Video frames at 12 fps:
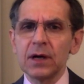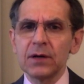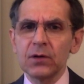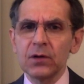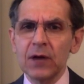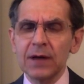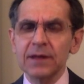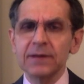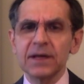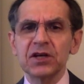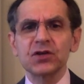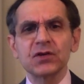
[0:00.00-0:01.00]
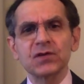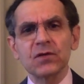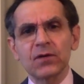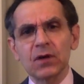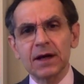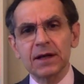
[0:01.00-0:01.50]
the United Nations
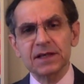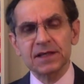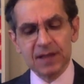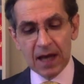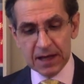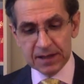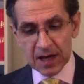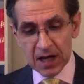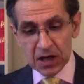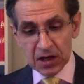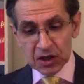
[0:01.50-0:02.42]
of the United States